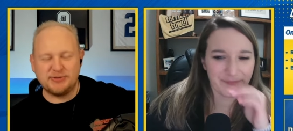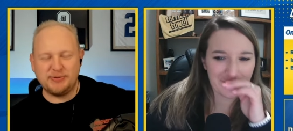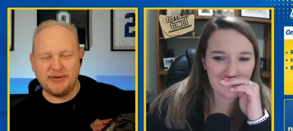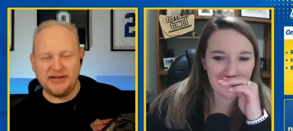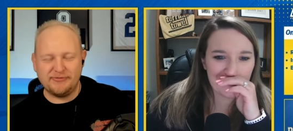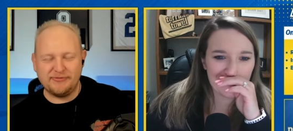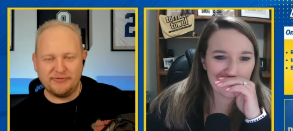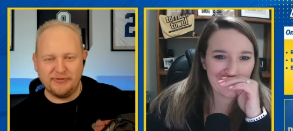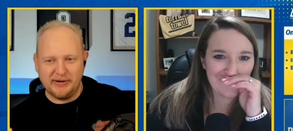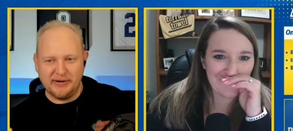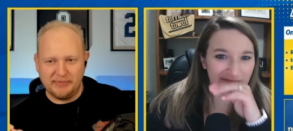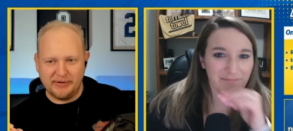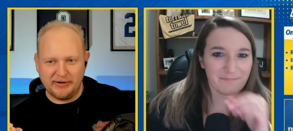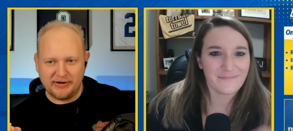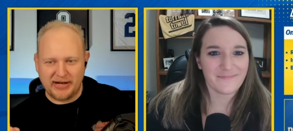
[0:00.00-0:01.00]
Speaker 1: tweet
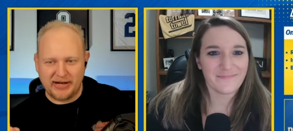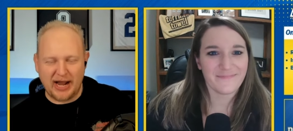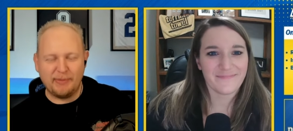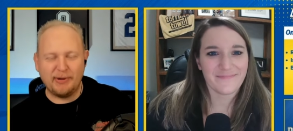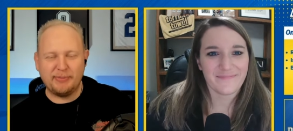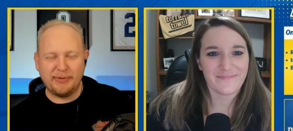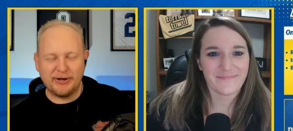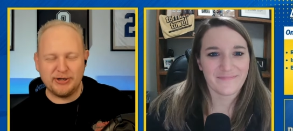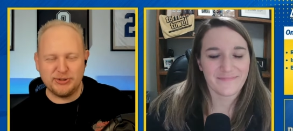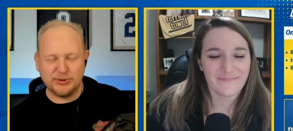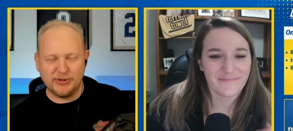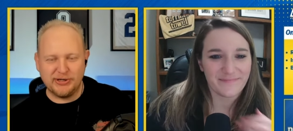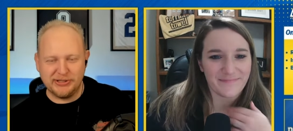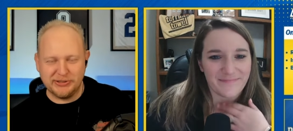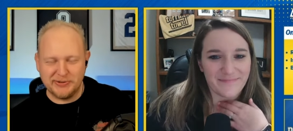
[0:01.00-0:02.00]
from a Cowboy player,
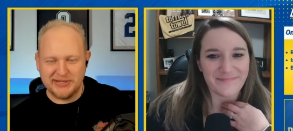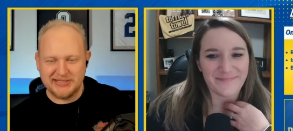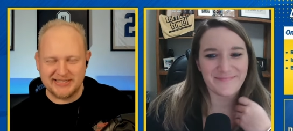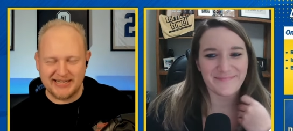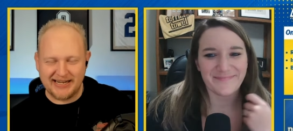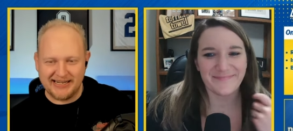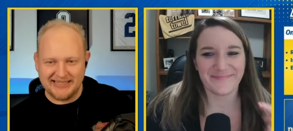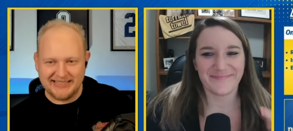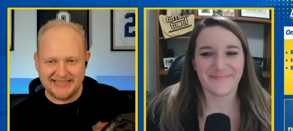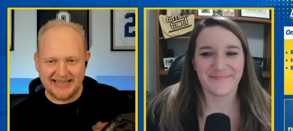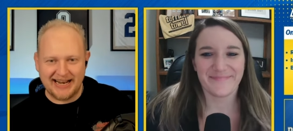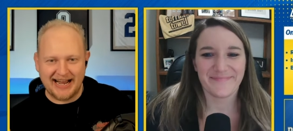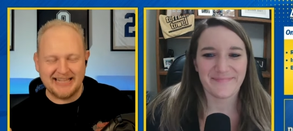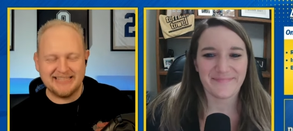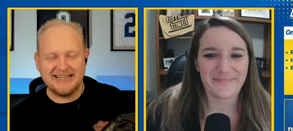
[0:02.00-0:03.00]
Jordan Lewis. It said,
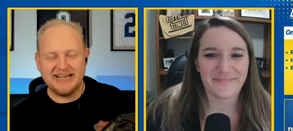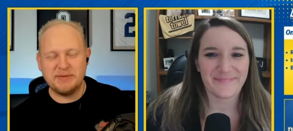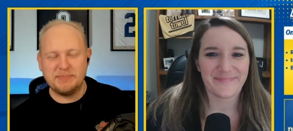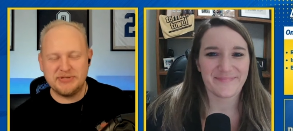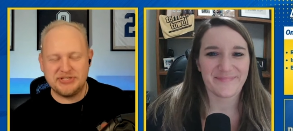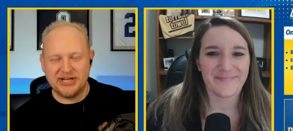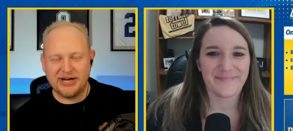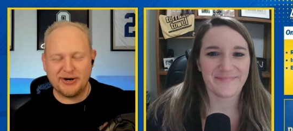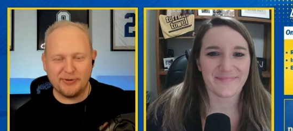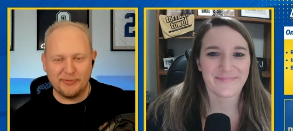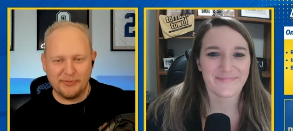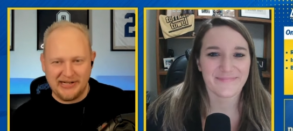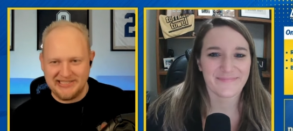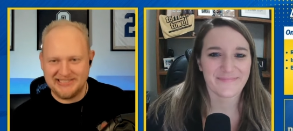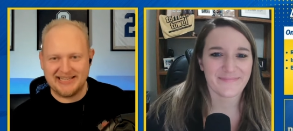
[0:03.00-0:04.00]
Isaiah Pacheco
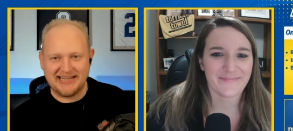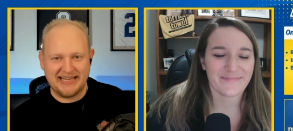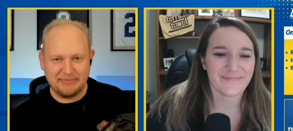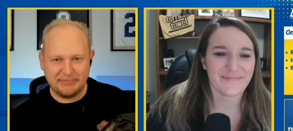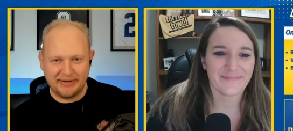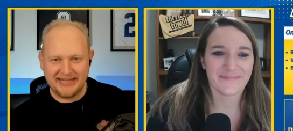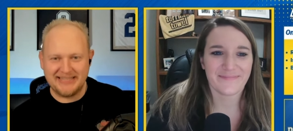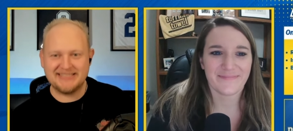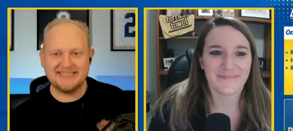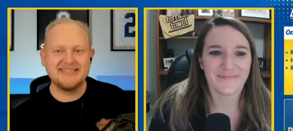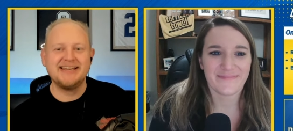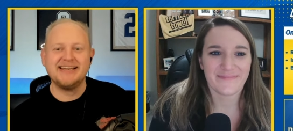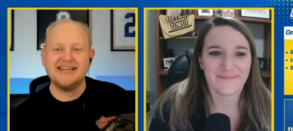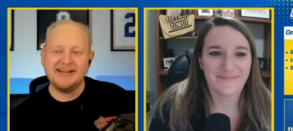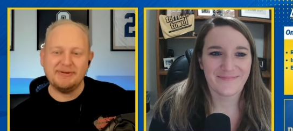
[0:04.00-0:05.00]
runs like he bites,
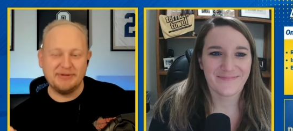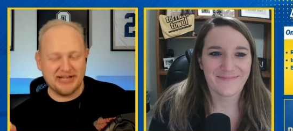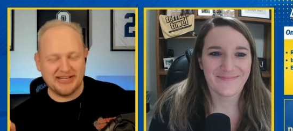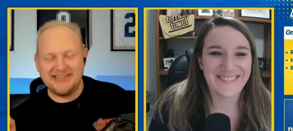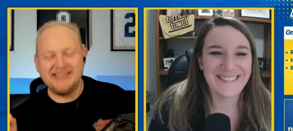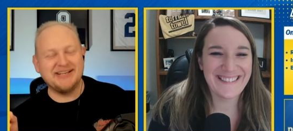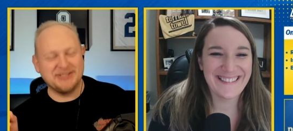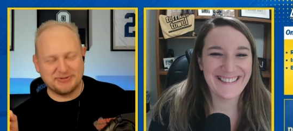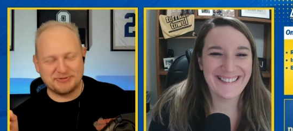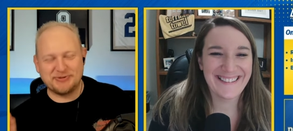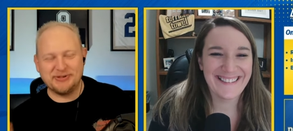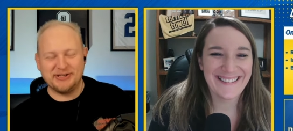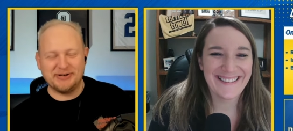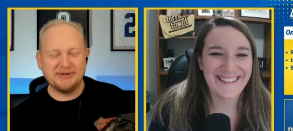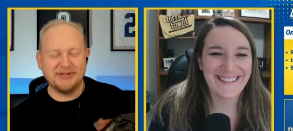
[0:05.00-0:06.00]
which I think is
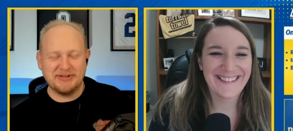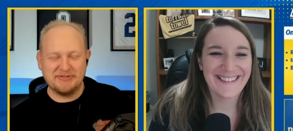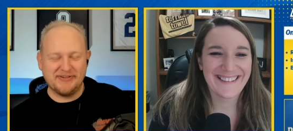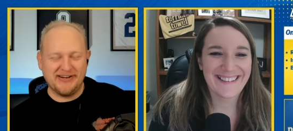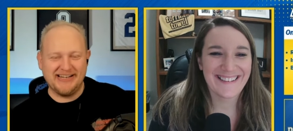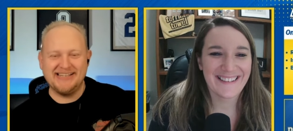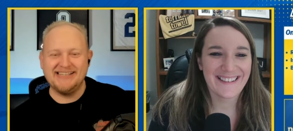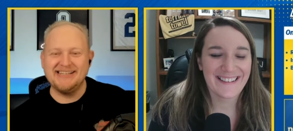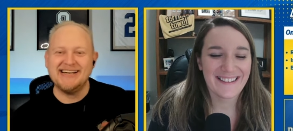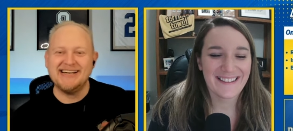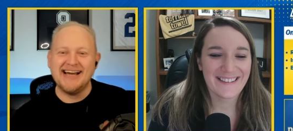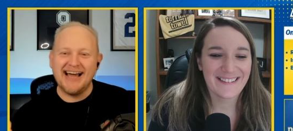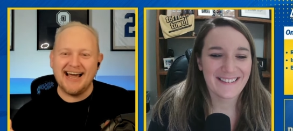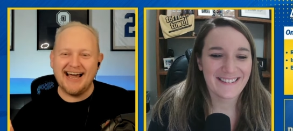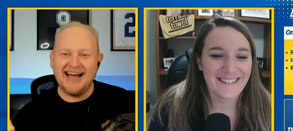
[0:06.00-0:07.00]
really, really funny.
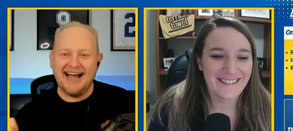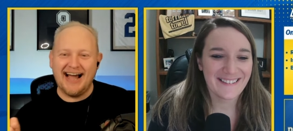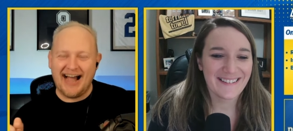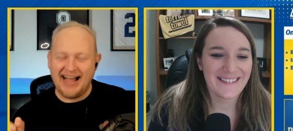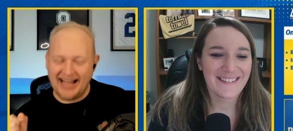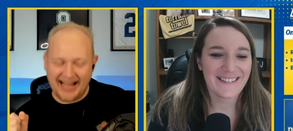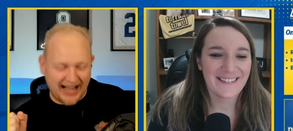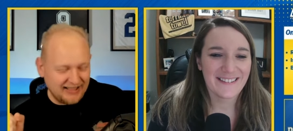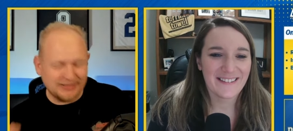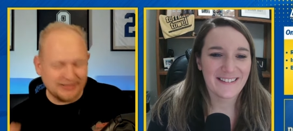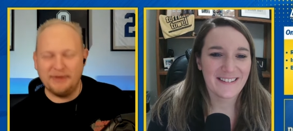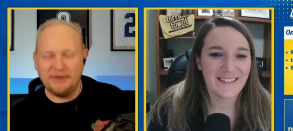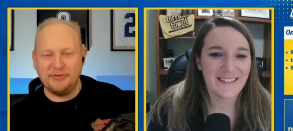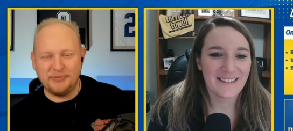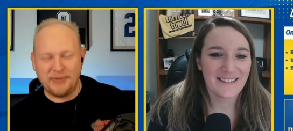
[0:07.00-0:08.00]
I
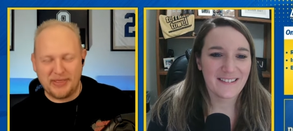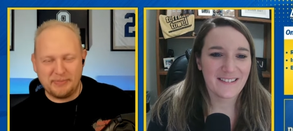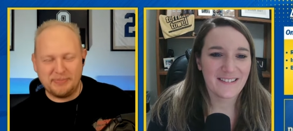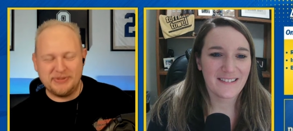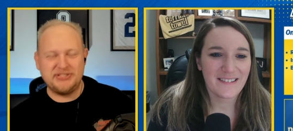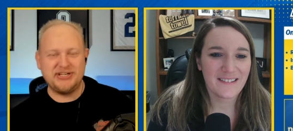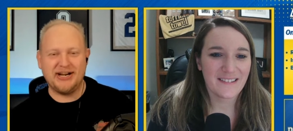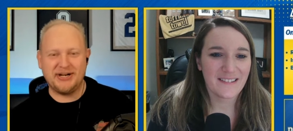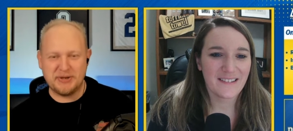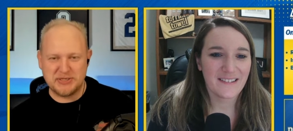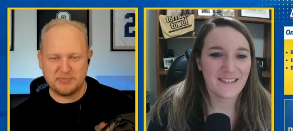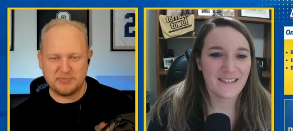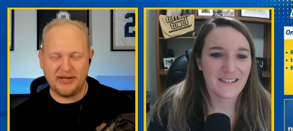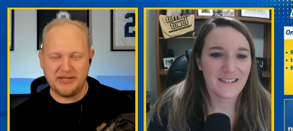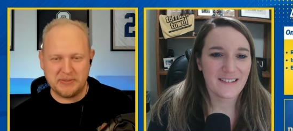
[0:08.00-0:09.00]
love the way that Pacheco has
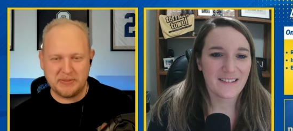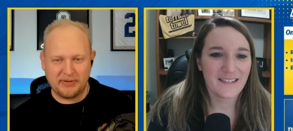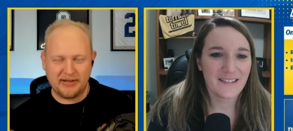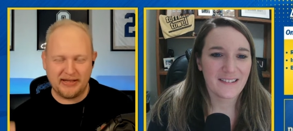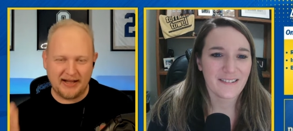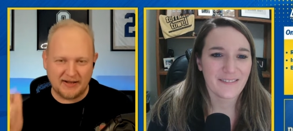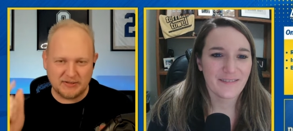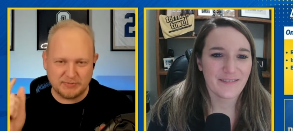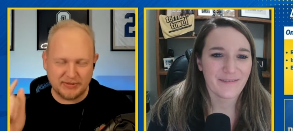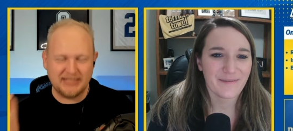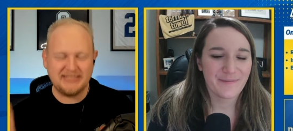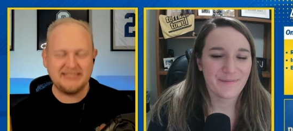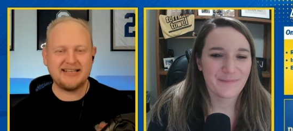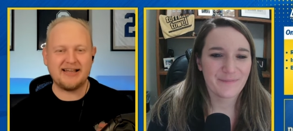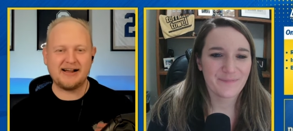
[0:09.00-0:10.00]
played in the playoffs, but
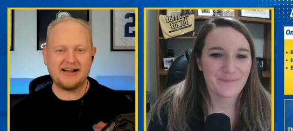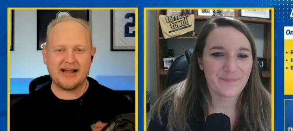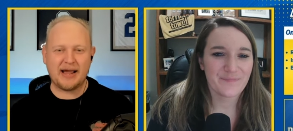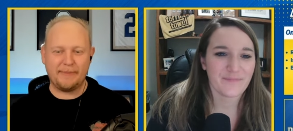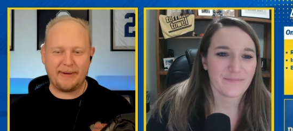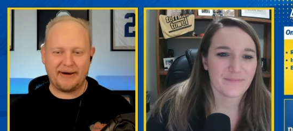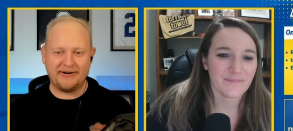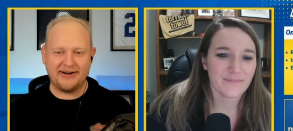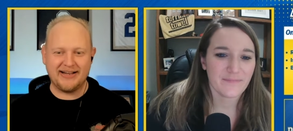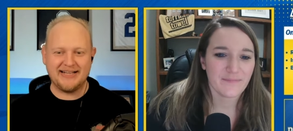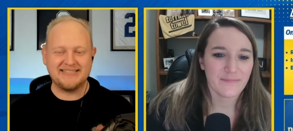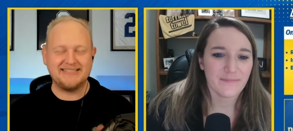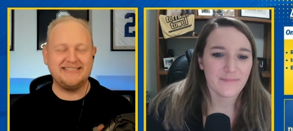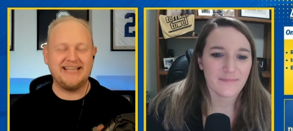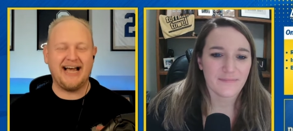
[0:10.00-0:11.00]
let's talk about
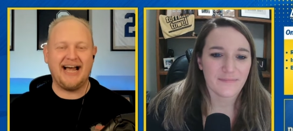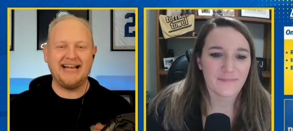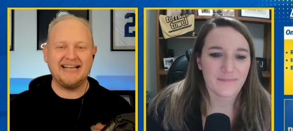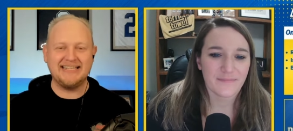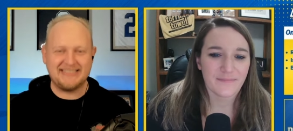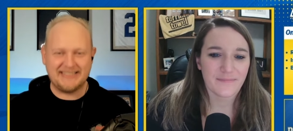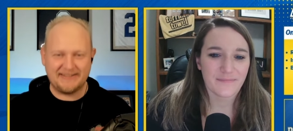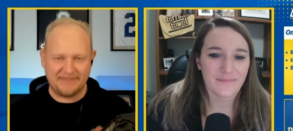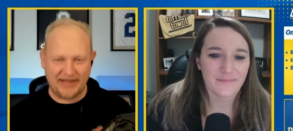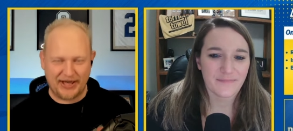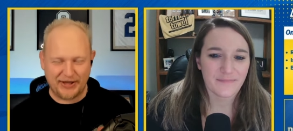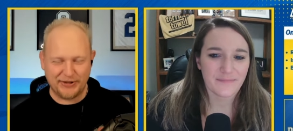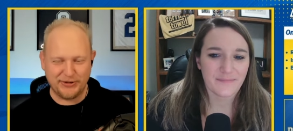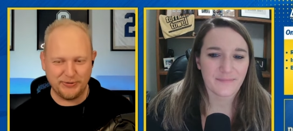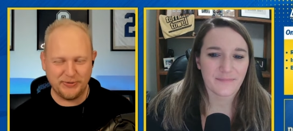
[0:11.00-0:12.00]
his dynasty
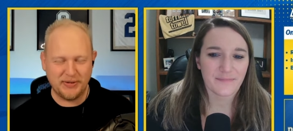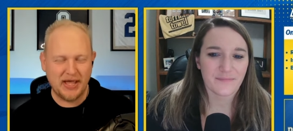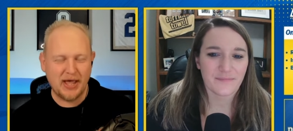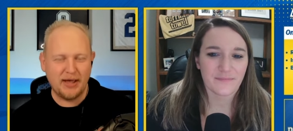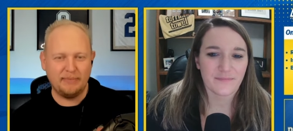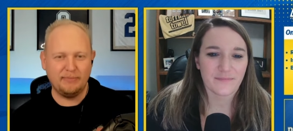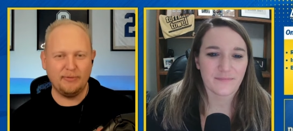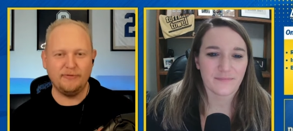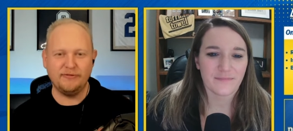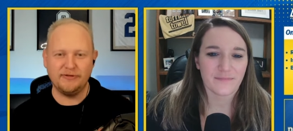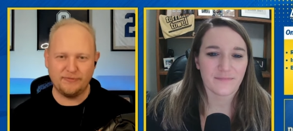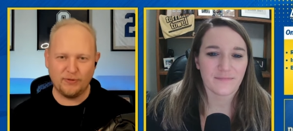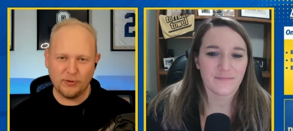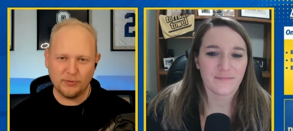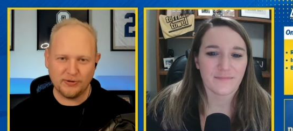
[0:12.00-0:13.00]
value moving
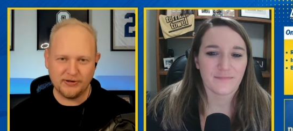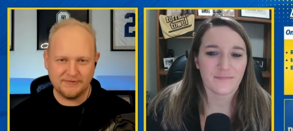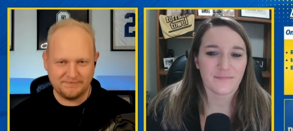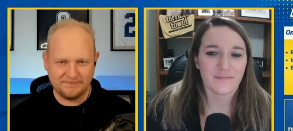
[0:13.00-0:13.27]
forward